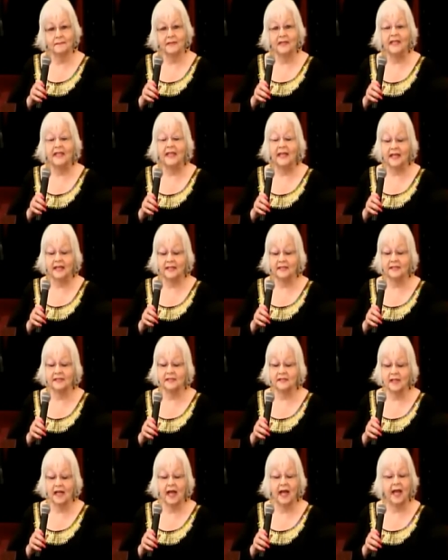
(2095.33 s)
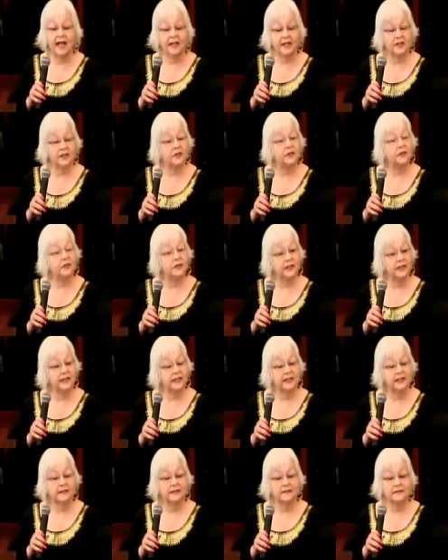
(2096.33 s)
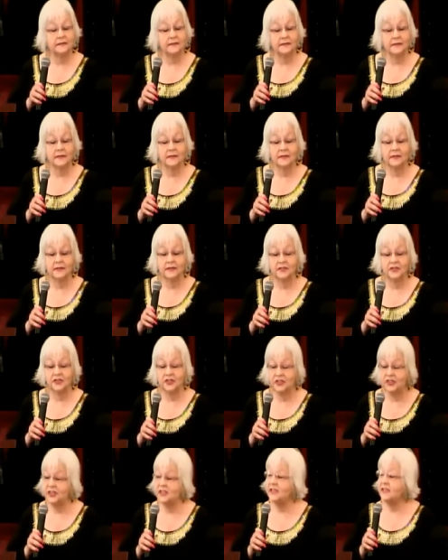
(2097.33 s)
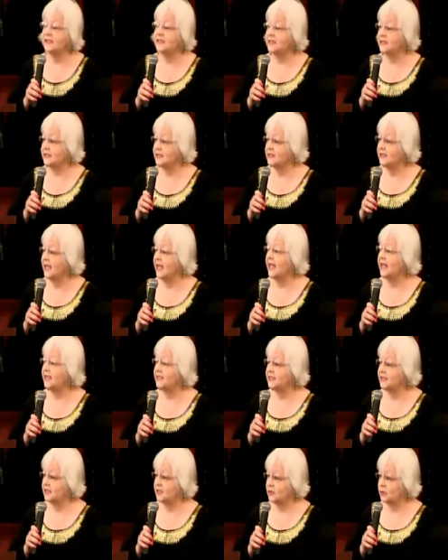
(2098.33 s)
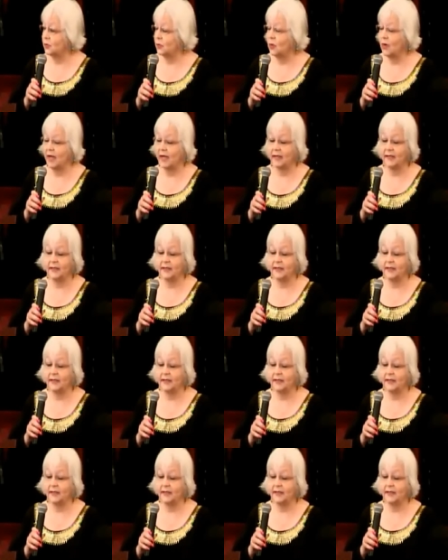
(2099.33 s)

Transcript: Yes, I agree. Jesus has the right